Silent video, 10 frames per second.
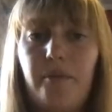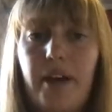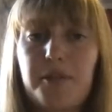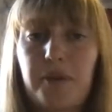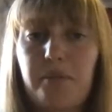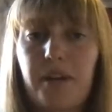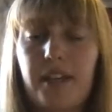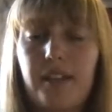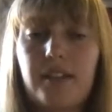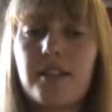Springbank
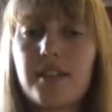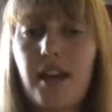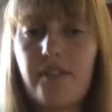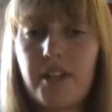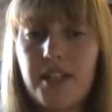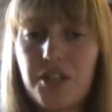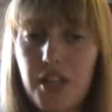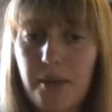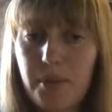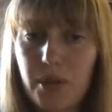that doesn't have an age
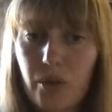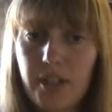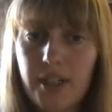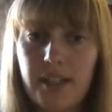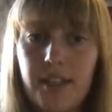statement on it.